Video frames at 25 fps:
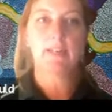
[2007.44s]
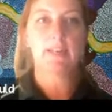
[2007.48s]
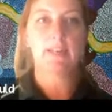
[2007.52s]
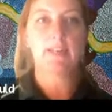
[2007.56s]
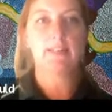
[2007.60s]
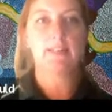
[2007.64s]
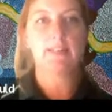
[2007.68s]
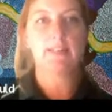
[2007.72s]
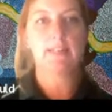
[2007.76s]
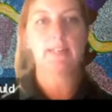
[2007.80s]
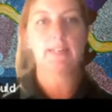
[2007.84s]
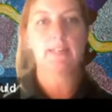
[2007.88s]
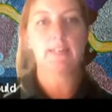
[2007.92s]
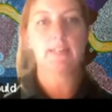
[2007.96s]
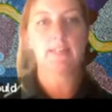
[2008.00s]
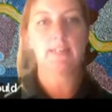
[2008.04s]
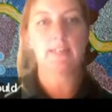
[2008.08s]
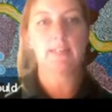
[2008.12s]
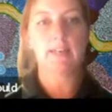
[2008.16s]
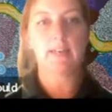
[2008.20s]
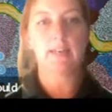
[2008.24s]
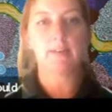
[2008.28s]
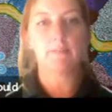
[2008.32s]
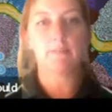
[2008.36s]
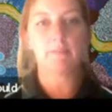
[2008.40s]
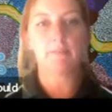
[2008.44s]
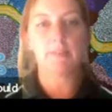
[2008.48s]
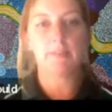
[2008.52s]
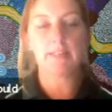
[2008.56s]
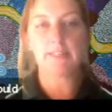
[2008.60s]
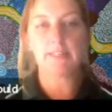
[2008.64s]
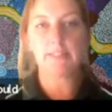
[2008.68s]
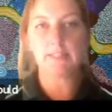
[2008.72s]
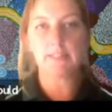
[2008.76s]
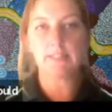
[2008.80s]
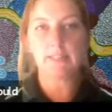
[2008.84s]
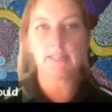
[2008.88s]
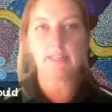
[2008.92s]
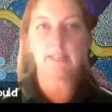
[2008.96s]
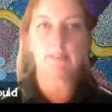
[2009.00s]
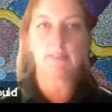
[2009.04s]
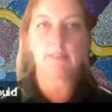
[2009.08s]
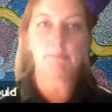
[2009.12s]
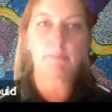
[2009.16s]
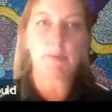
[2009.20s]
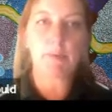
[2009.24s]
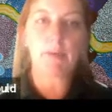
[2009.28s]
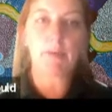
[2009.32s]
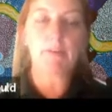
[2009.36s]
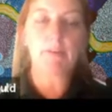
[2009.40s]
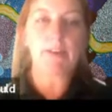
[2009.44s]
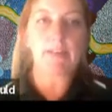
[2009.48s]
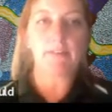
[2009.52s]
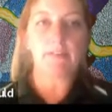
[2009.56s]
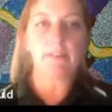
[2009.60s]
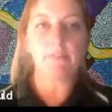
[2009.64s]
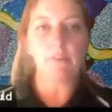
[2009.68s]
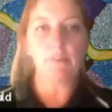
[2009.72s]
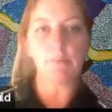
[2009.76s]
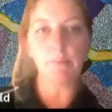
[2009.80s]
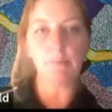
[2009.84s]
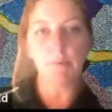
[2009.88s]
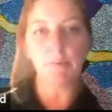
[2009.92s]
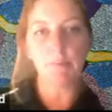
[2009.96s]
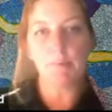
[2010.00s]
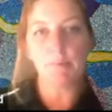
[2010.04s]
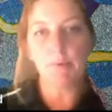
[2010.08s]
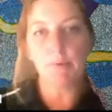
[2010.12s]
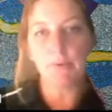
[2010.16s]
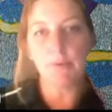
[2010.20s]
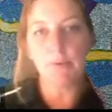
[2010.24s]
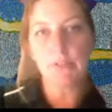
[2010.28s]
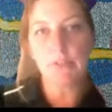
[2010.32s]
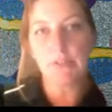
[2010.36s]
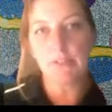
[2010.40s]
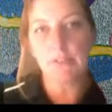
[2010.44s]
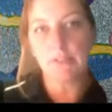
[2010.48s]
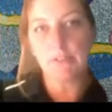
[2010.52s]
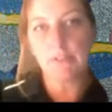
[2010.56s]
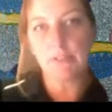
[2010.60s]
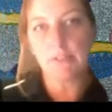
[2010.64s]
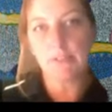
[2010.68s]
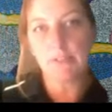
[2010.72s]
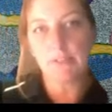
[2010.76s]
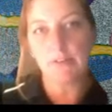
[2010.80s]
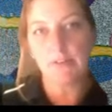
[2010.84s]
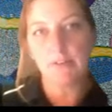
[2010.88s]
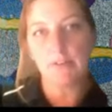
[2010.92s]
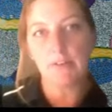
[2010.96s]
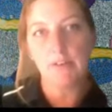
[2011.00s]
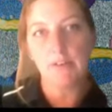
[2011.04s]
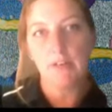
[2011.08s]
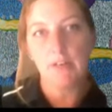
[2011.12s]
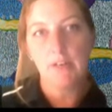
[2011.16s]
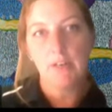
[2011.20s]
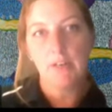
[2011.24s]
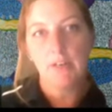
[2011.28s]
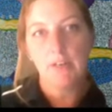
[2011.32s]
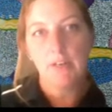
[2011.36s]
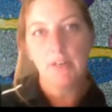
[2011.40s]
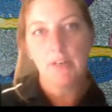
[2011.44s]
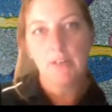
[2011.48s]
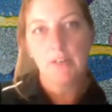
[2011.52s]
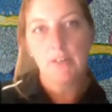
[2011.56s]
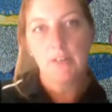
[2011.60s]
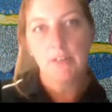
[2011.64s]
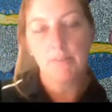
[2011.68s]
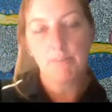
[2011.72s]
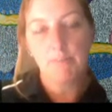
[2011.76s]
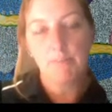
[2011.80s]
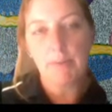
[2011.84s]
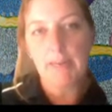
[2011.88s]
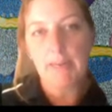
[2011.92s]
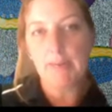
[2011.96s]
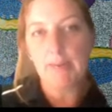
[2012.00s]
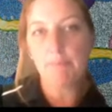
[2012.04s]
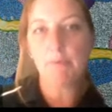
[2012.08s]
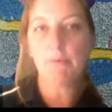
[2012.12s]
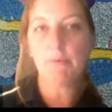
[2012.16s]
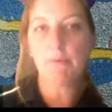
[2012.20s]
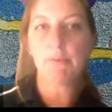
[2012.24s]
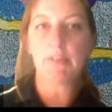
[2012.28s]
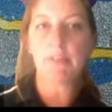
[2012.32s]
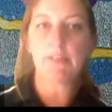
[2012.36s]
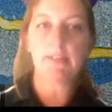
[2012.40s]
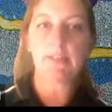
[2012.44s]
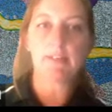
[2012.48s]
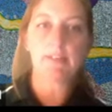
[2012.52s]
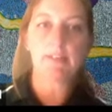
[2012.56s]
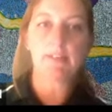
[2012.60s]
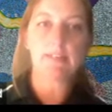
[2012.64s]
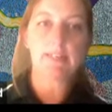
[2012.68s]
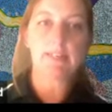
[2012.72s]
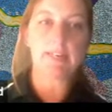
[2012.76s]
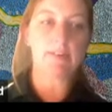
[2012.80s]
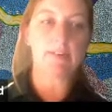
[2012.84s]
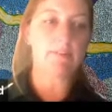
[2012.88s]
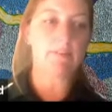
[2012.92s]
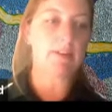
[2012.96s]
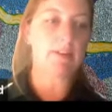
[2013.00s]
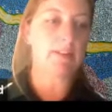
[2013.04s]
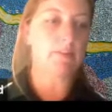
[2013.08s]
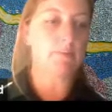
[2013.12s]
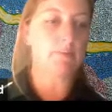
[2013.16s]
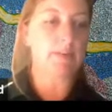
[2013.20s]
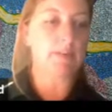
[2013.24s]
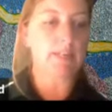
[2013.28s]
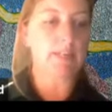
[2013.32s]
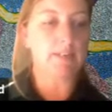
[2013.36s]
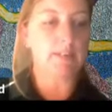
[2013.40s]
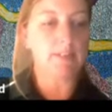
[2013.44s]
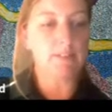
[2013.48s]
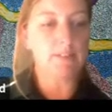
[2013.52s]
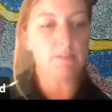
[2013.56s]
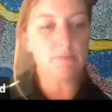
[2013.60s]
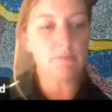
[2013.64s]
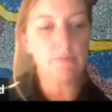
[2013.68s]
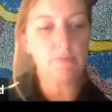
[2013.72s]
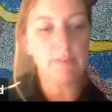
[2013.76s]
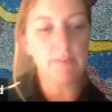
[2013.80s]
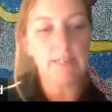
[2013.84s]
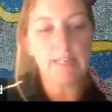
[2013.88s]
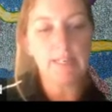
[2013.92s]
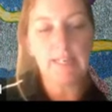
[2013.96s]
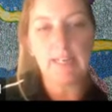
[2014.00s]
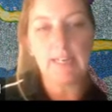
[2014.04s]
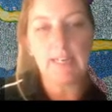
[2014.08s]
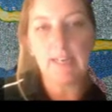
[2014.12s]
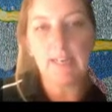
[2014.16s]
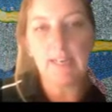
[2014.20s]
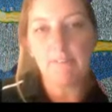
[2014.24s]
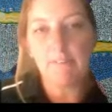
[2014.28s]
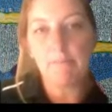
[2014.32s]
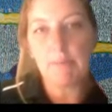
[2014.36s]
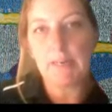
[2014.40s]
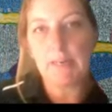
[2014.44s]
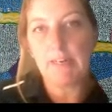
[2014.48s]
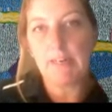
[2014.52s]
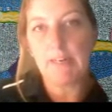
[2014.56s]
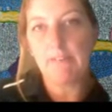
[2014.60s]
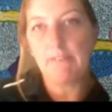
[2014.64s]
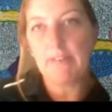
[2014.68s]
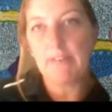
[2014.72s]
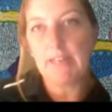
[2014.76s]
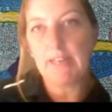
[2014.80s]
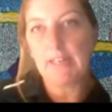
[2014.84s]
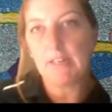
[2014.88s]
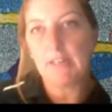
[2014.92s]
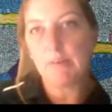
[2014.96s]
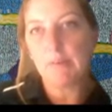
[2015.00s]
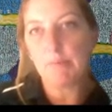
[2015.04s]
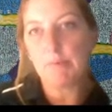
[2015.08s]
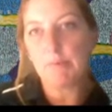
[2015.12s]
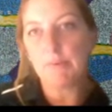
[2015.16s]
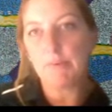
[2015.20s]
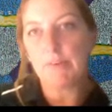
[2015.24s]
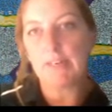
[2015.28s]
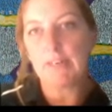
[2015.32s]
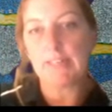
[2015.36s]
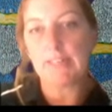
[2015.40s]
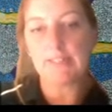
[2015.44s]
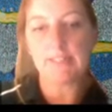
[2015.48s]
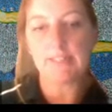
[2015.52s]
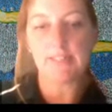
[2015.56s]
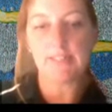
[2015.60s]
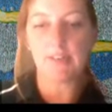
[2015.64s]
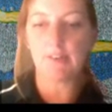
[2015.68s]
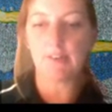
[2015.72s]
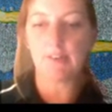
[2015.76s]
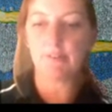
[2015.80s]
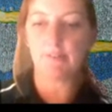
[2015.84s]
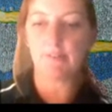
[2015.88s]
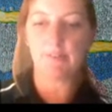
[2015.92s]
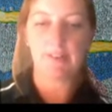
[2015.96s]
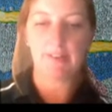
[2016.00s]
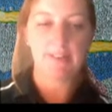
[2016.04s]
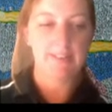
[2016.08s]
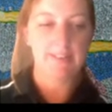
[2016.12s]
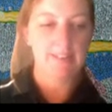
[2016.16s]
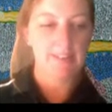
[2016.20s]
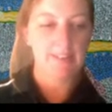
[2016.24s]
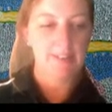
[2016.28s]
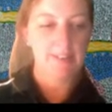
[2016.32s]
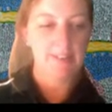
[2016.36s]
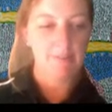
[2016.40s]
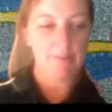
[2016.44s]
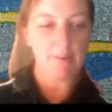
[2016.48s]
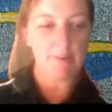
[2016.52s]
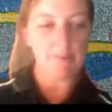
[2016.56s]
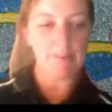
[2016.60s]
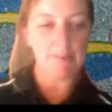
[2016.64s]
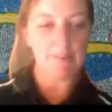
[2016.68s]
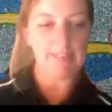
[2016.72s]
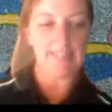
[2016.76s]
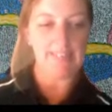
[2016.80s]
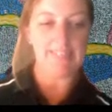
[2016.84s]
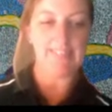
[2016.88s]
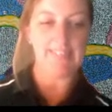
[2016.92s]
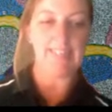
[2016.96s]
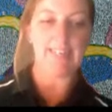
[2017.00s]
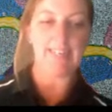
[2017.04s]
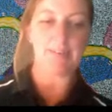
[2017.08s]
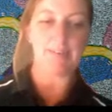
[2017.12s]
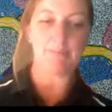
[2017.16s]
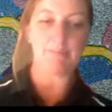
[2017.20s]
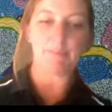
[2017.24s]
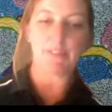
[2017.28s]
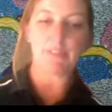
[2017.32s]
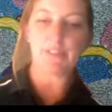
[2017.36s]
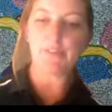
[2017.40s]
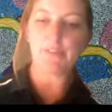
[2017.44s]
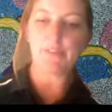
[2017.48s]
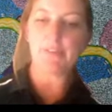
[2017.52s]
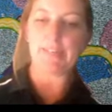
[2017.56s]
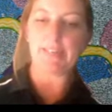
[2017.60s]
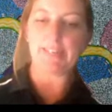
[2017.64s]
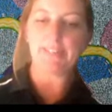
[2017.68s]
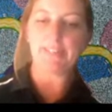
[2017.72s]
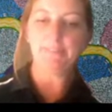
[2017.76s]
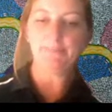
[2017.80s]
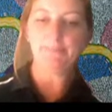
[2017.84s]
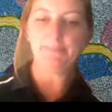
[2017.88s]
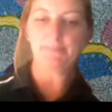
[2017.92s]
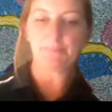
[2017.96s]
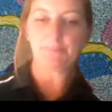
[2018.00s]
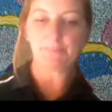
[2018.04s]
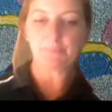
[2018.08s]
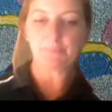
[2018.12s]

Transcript: and then um, things can blow out of all proportion. So the people that get around the wetlands really have been invaluable. And so what we ended up doing